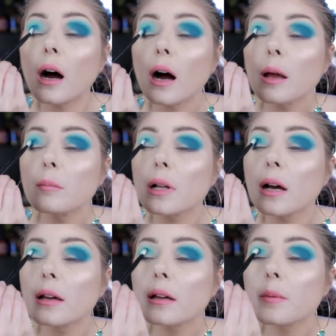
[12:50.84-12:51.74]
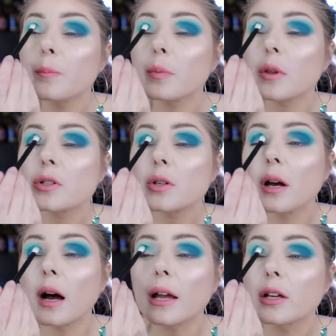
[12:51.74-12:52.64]
I'm like,
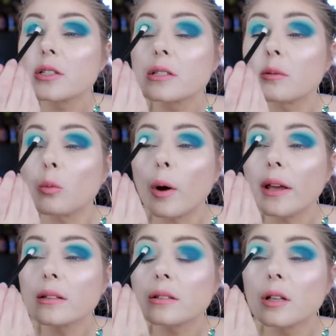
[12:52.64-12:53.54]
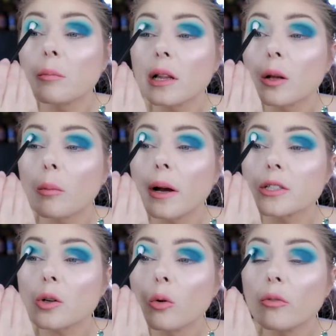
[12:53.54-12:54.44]
I could wait until my low buy
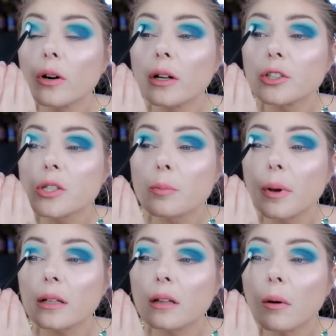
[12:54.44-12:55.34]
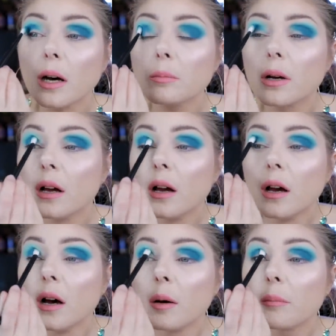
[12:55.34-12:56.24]
is over and just pick them up.
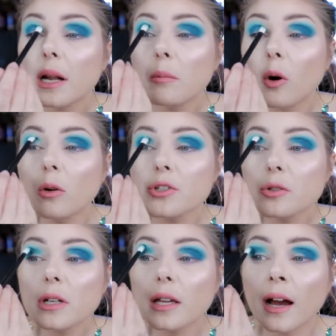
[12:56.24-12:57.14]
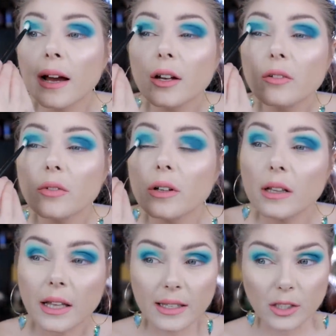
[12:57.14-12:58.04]
But I'm also kind of
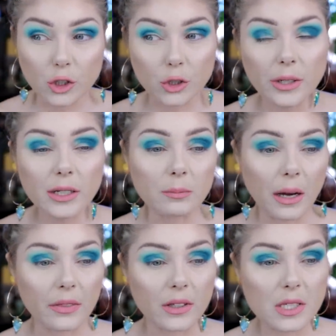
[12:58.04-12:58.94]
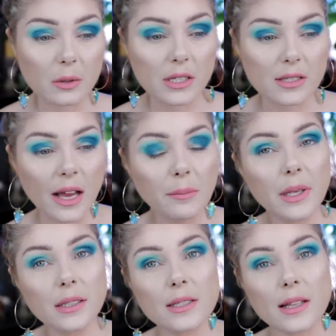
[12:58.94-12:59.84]
like intrigued by this, because that means